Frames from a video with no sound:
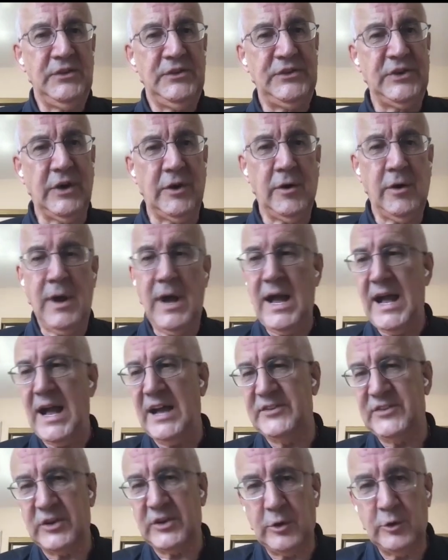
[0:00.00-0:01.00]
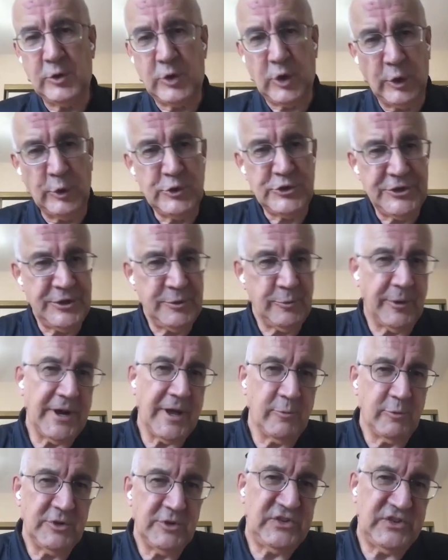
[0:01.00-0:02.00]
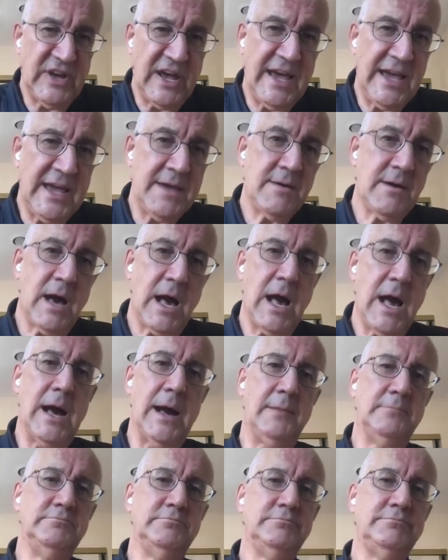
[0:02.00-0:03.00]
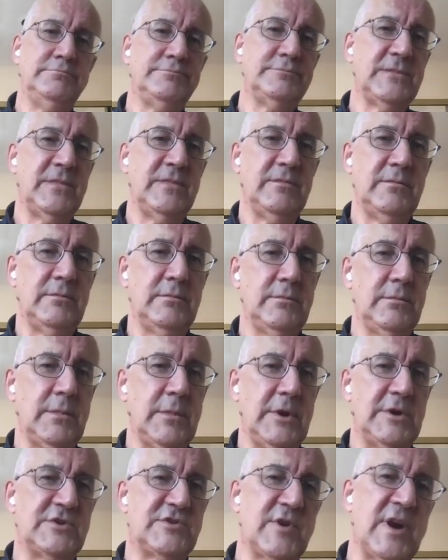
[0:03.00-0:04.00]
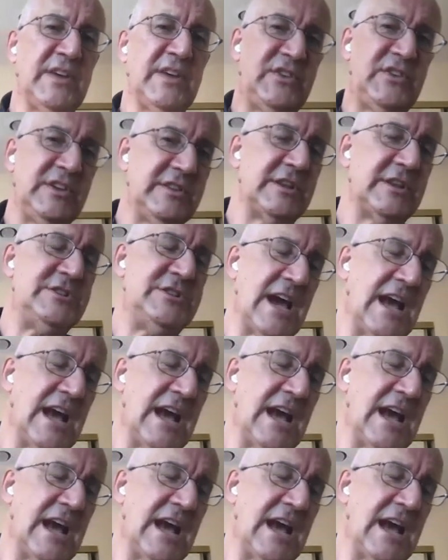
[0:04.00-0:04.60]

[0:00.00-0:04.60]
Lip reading: So as a conclusion, what I would say, addressing the